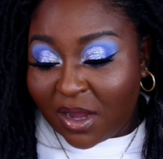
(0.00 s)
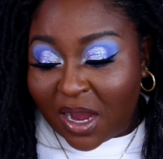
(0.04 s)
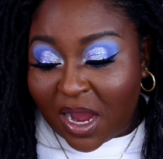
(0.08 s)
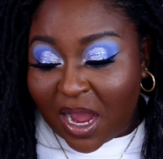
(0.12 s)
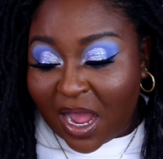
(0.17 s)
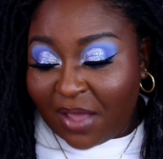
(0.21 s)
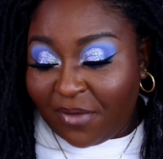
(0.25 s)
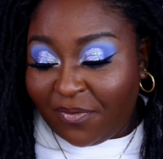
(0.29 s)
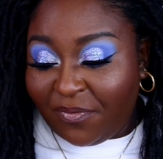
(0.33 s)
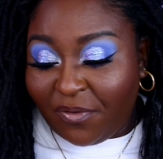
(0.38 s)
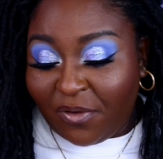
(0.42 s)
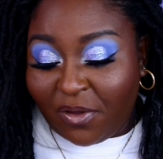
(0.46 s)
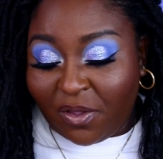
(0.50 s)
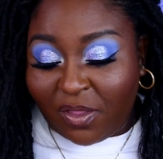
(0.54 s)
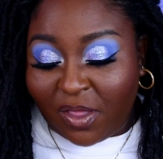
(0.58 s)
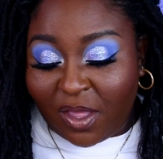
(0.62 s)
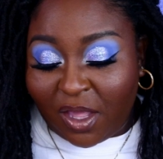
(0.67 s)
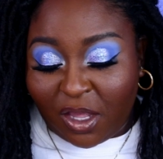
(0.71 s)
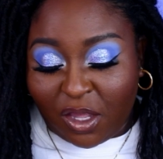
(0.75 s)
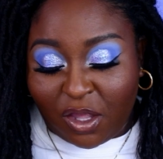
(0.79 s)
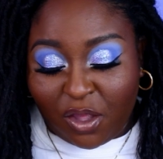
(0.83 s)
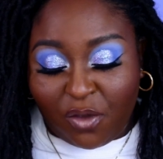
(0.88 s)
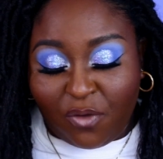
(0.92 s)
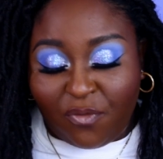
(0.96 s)
I feel
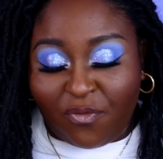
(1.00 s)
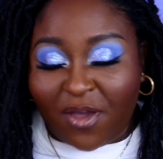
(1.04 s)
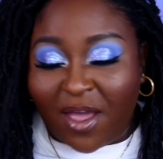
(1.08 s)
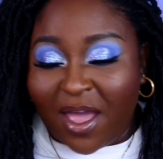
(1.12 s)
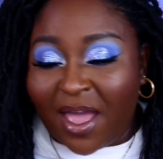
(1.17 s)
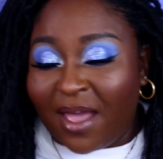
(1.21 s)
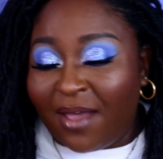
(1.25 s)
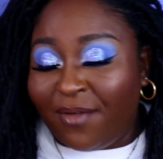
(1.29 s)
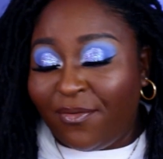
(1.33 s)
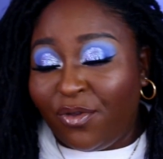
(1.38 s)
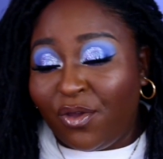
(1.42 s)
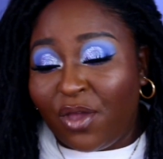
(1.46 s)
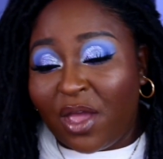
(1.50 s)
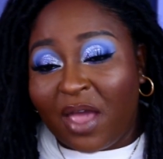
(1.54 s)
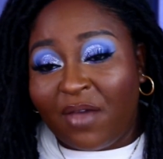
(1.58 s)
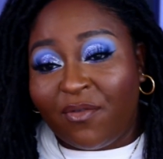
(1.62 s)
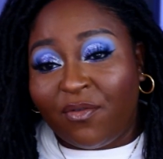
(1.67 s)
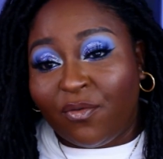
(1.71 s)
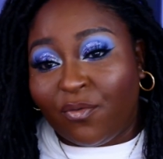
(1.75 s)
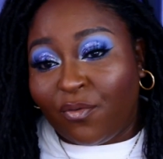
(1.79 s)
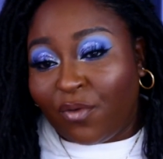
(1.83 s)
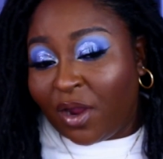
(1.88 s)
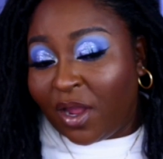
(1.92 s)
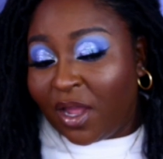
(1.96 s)
like you've have, you have a
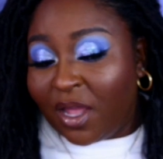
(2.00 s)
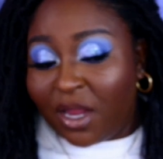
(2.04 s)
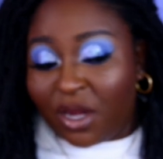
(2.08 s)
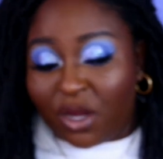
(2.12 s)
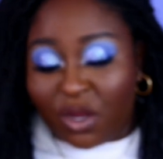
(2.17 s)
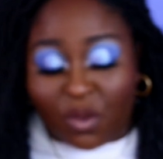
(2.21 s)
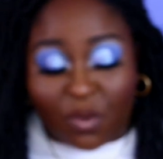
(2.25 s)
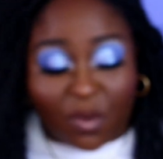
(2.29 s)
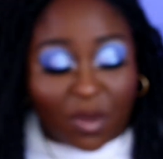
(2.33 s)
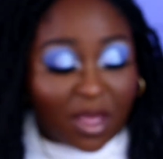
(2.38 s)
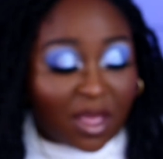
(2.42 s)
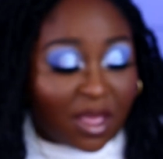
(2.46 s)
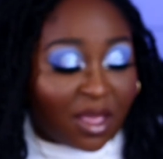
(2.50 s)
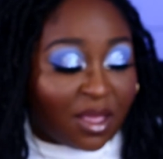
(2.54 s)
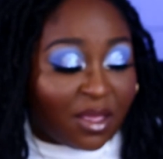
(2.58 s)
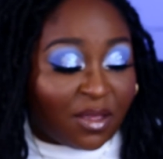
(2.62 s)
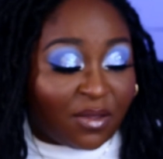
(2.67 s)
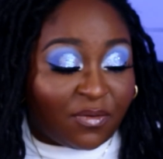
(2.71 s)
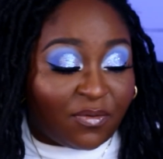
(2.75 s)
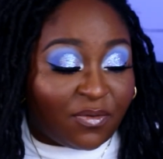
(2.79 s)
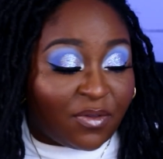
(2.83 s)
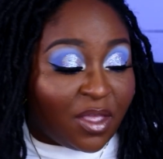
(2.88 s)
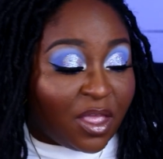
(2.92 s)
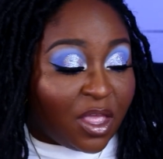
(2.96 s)
red, you
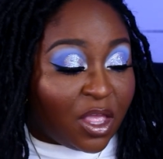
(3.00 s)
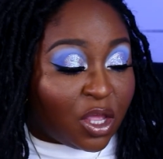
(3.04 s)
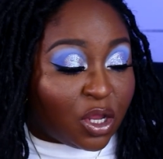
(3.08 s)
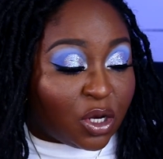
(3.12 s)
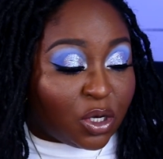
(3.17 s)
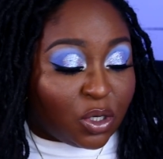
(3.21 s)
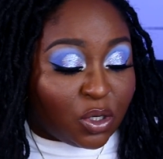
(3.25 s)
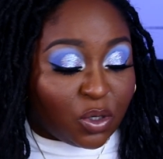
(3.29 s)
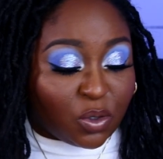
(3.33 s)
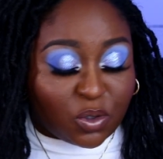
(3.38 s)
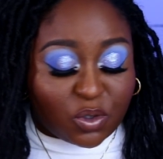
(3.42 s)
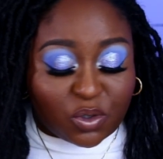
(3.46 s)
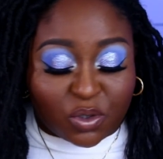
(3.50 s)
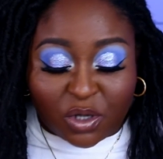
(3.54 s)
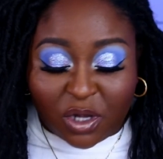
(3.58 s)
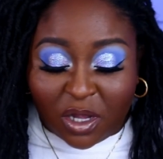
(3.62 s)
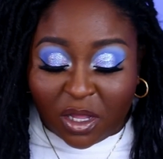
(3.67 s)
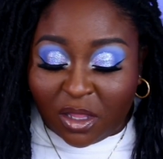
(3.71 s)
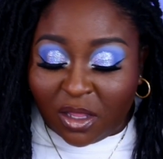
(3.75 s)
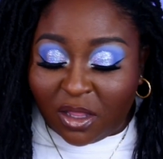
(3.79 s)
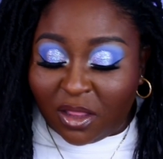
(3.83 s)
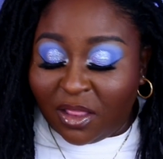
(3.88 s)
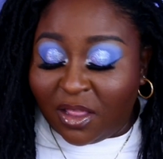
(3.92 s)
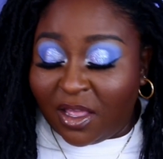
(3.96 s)
have neutral
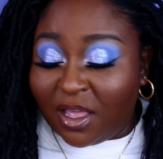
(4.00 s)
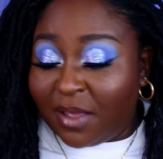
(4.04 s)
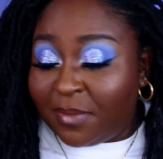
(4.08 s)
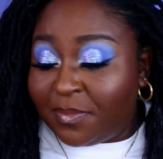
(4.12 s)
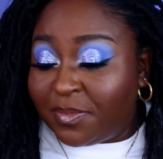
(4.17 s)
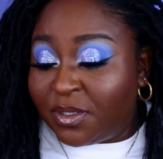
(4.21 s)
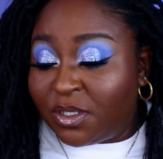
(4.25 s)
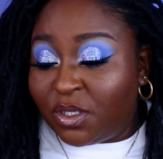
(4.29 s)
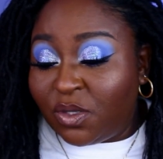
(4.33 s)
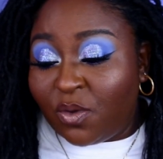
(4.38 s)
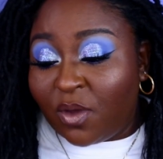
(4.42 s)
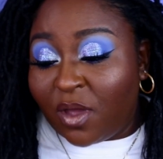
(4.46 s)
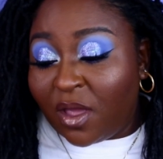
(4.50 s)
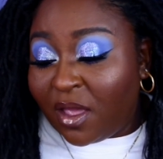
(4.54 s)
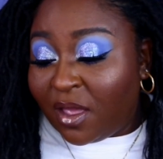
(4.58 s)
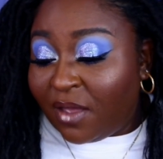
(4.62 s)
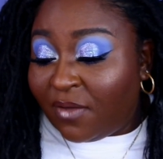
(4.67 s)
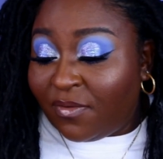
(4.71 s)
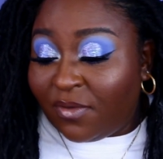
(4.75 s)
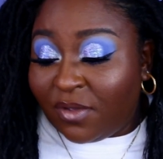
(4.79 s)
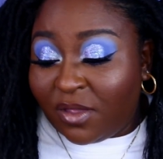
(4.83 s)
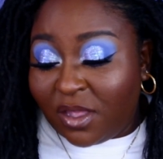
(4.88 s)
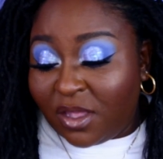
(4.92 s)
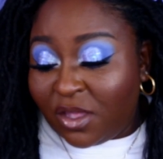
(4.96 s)
color lips, you
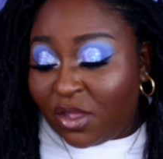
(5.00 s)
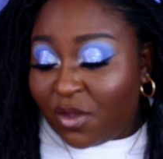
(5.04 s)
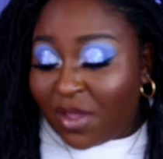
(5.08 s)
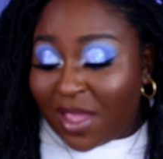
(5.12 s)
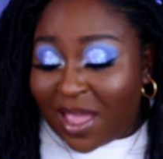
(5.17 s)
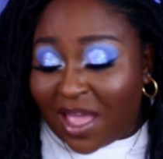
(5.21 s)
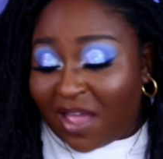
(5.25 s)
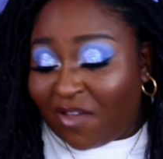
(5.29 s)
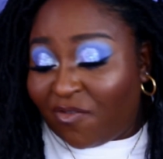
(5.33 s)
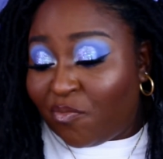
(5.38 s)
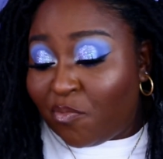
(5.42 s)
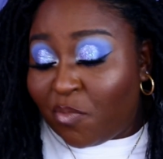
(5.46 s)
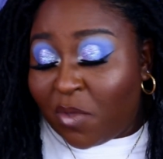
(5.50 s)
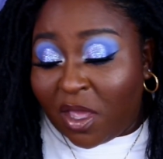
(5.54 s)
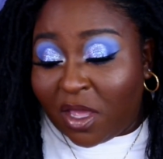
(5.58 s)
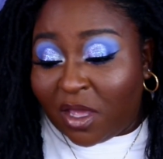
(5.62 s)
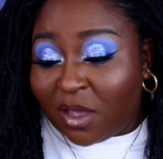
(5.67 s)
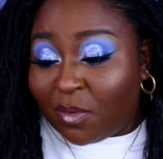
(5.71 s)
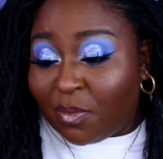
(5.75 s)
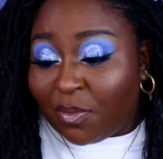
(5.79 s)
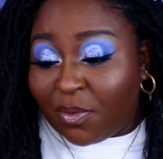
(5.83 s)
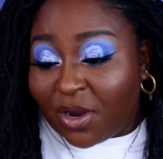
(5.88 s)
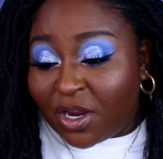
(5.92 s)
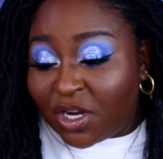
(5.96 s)
have, you have
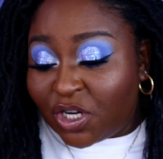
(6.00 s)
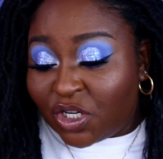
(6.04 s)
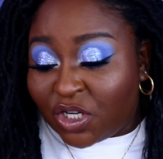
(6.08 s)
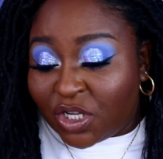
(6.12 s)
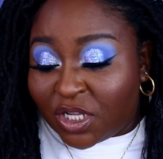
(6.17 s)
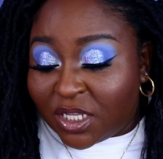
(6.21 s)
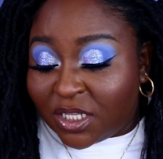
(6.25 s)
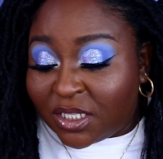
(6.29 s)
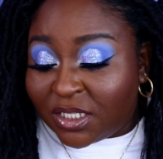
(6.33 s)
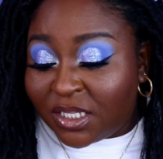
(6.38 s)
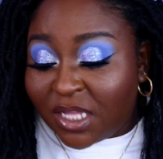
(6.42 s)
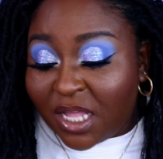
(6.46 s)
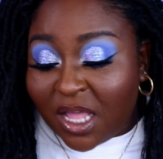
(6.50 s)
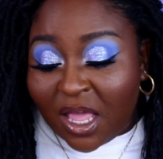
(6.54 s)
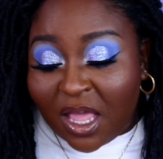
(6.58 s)
makeup brushes.